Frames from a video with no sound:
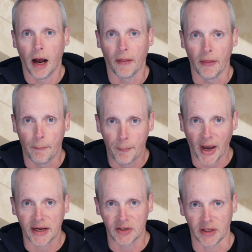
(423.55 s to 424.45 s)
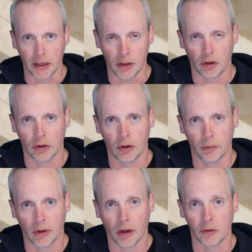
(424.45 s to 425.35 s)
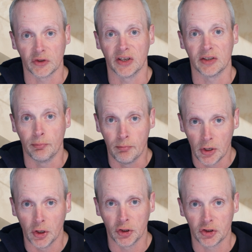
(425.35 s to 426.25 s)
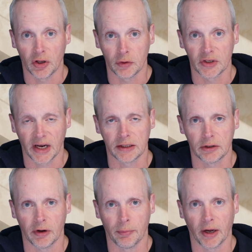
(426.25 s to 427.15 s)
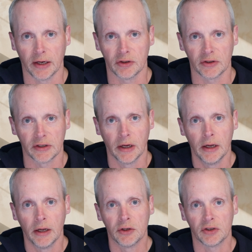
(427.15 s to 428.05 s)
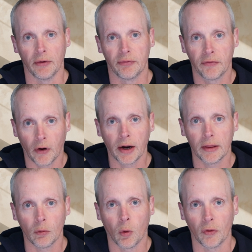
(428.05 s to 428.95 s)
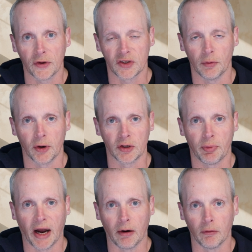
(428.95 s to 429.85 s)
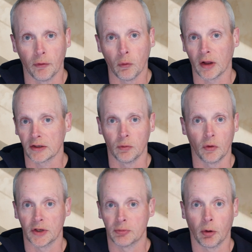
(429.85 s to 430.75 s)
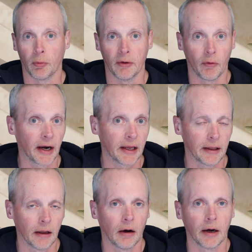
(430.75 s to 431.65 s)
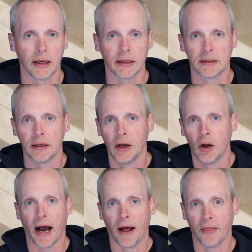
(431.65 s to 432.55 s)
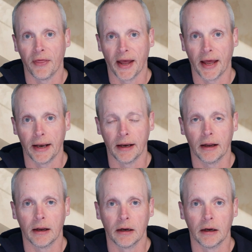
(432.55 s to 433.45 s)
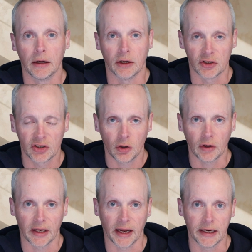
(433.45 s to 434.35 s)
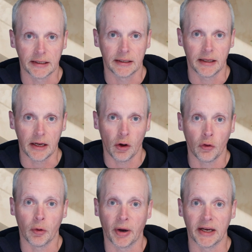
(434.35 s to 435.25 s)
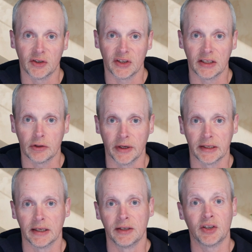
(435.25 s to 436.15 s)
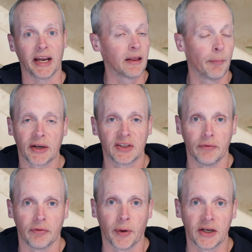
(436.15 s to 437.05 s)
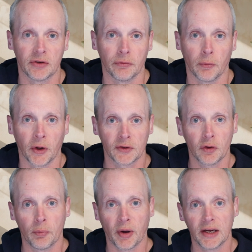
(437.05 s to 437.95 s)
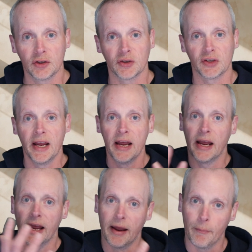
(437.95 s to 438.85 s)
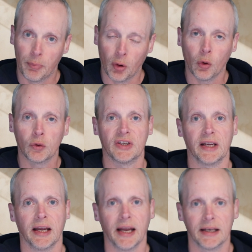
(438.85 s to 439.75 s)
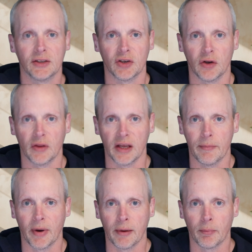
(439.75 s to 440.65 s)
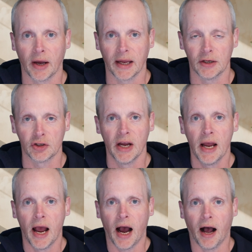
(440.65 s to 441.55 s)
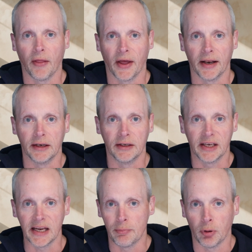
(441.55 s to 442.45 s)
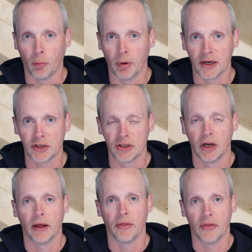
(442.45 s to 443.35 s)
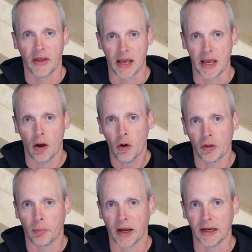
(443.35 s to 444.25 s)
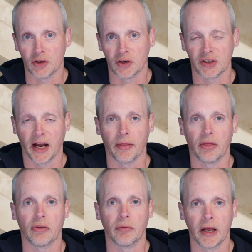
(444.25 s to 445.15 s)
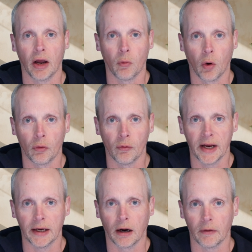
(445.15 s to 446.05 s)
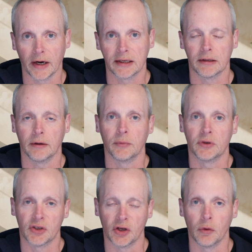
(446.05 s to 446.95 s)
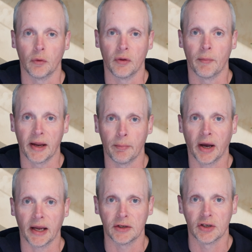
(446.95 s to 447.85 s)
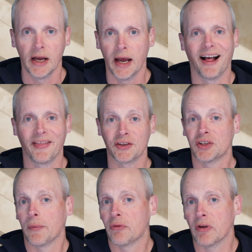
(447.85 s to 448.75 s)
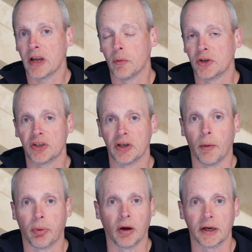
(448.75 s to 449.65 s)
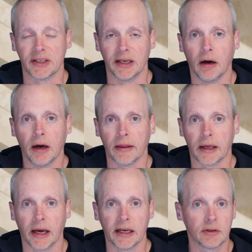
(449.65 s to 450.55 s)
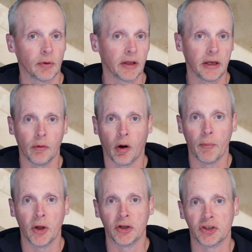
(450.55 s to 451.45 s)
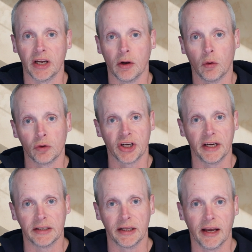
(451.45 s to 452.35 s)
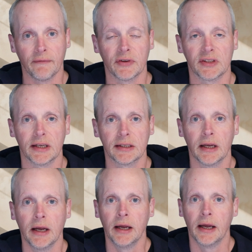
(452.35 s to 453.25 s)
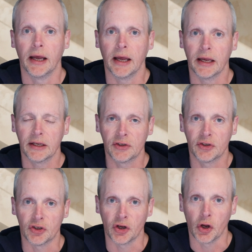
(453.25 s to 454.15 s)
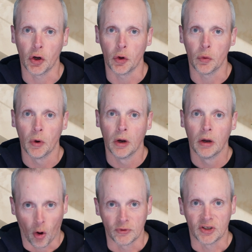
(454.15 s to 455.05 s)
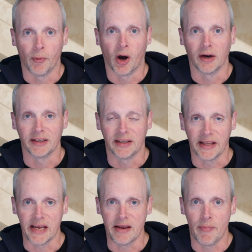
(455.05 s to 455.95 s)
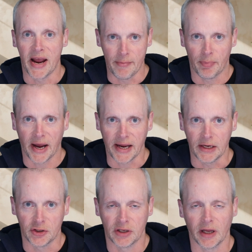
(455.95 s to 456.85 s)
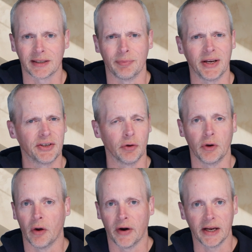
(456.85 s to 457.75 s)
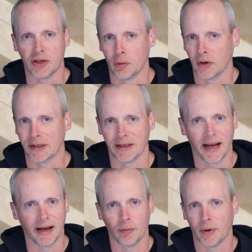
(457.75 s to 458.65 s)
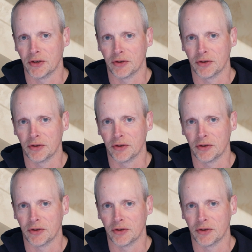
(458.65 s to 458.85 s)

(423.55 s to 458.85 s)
And the best you can do with those is merge those category pages. So find the one that's the most powerful, that's the one that's probably ranking the highest, and then consolidate the other pages into it. Take the best information from those other pages, import it into the main page, and then depublish the other pages, and 301 redirects them to the main page. And then step 3, which applies in either case, whether you are merging or changing the emphasis, is to optimize the main page. That's make sure your H1 is nailed,